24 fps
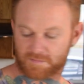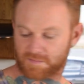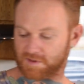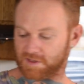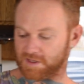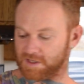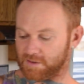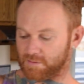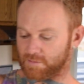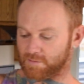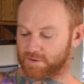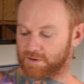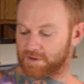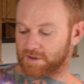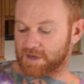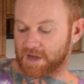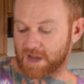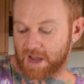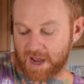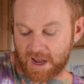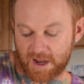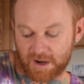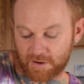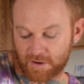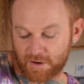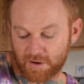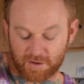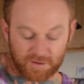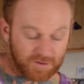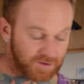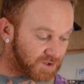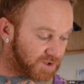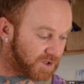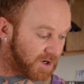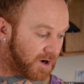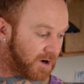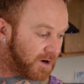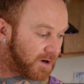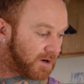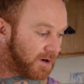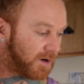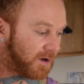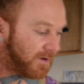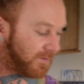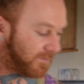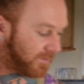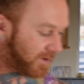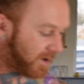Then we're going to add our jar
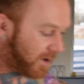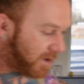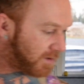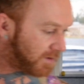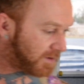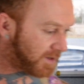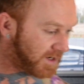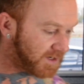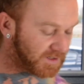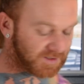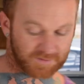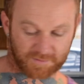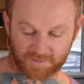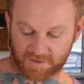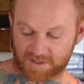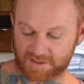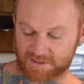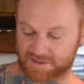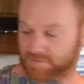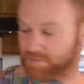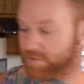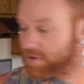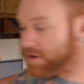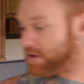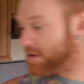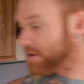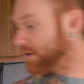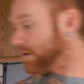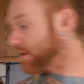of colonized grain spawn,